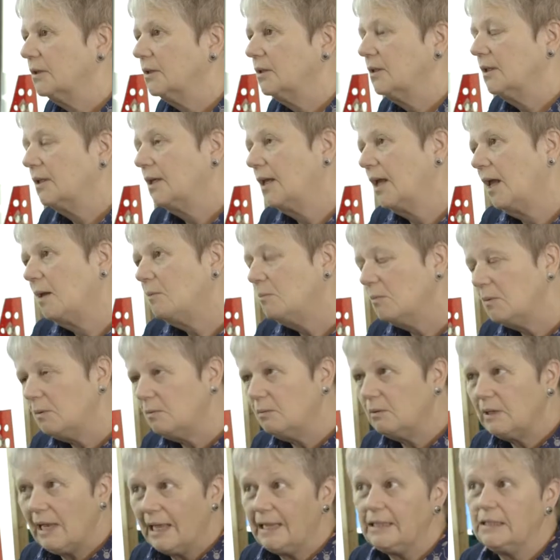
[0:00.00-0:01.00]
it
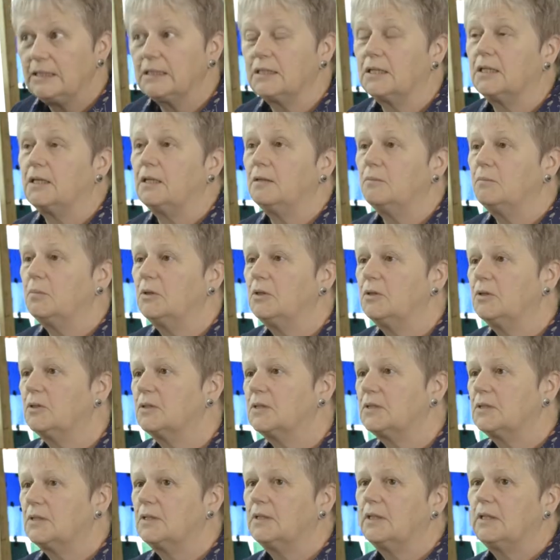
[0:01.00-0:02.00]
came later
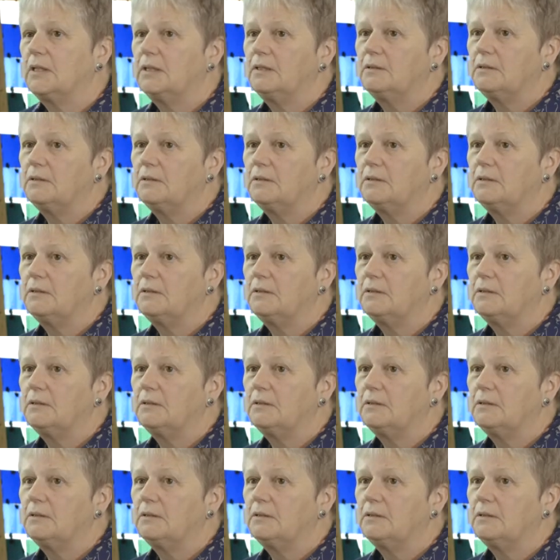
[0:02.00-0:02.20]
because the